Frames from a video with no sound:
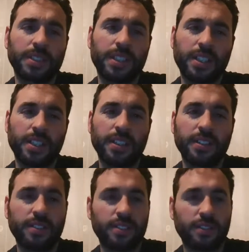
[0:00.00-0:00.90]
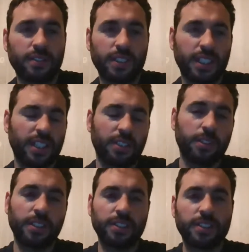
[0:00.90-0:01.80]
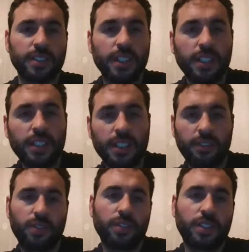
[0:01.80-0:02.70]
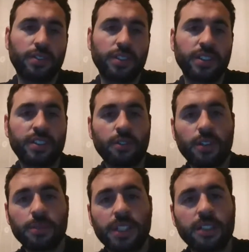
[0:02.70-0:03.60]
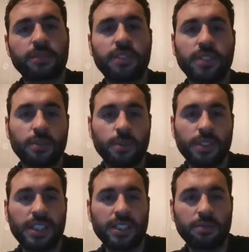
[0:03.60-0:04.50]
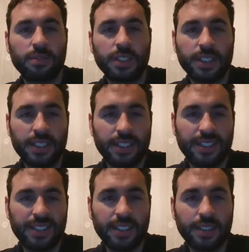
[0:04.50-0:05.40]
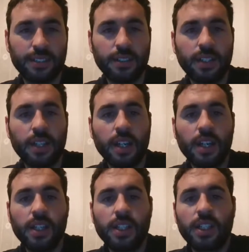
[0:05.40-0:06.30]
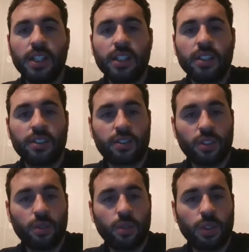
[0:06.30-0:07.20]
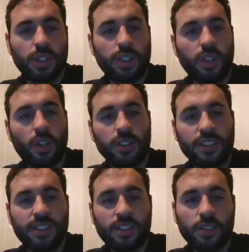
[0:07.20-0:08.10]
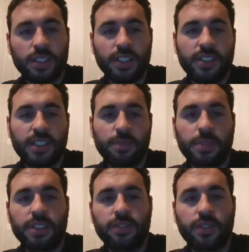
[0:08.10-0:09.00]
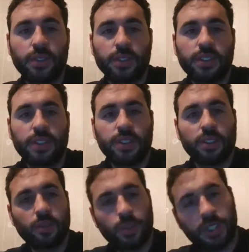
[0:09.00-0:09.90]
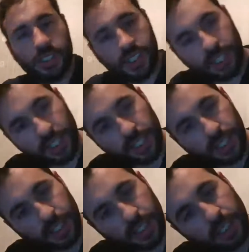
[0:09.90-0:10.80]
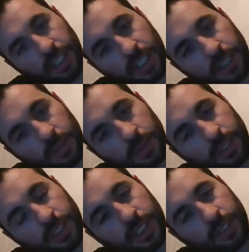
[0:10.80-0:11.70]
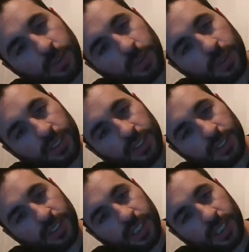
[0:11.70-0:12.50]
nothing else is on anywhere else. If you don't have an Instagram account, you would not really see it. So on the stock intake manifold, we had it was